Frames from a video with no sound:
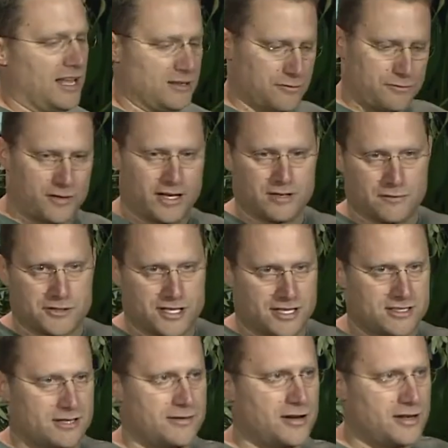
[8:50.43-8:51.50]
and you're flying over
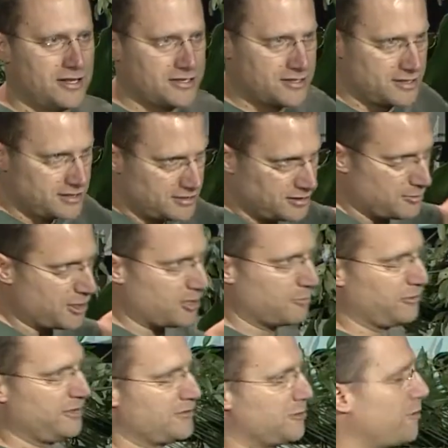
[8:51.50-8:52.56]
sensitive areas, you better
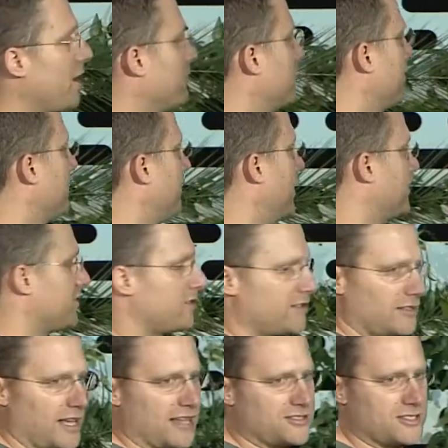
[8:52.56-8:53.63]
believe the Department of Defense
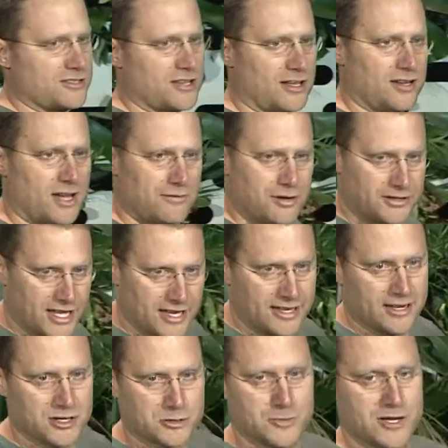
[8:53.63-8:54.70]
has to sign off on that
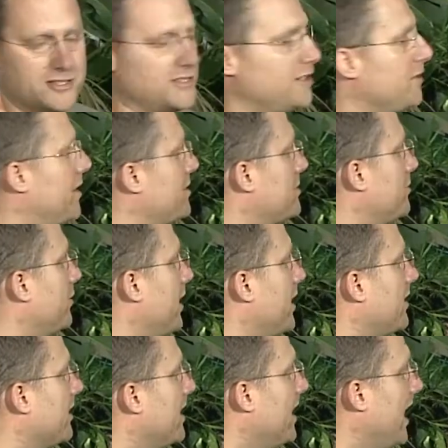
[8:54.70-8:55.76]
airspace integration
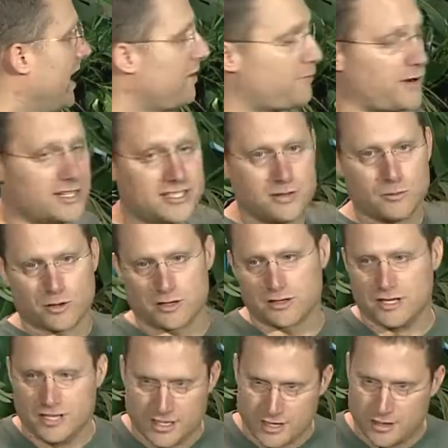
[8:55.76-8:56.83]
plan. And finally, we're,